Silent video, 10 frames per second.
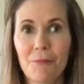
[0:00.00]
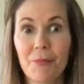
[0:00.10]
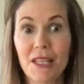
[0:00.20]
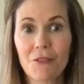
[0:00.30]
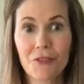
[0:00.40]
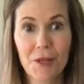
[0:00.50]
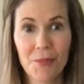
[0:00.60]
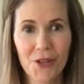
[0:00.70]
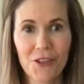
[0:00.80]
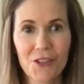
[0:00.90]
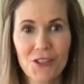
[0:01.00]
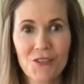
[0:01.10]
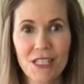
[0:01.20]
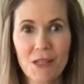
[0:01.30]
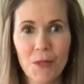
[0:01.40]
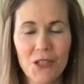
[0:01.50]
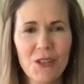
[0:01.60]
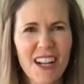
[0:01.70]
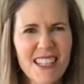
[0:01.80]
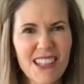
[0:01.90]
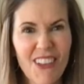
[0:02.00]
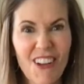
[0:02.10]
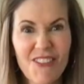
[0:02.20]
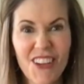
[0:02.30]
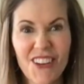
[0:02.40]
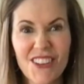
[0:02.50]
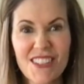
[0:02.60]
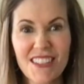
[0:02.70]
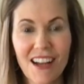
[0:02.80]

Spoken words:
bean-free burgers recipe. You guys love those.